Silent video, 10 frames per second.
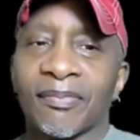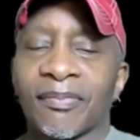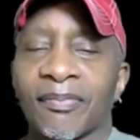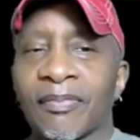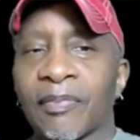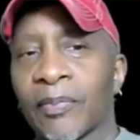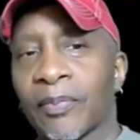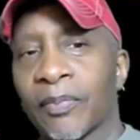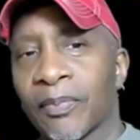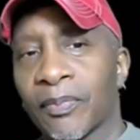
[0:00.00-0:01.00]

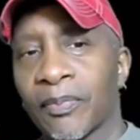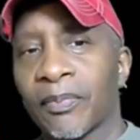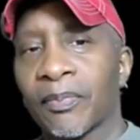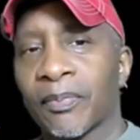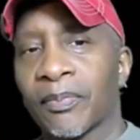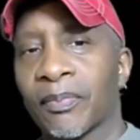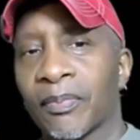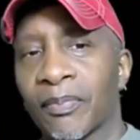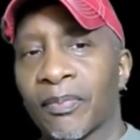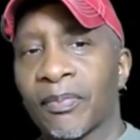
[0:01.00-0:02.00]

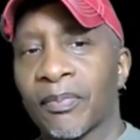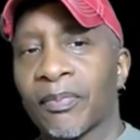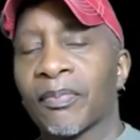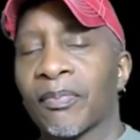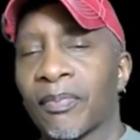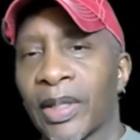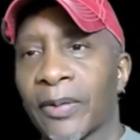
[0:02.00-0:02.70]
The person shown says nothing.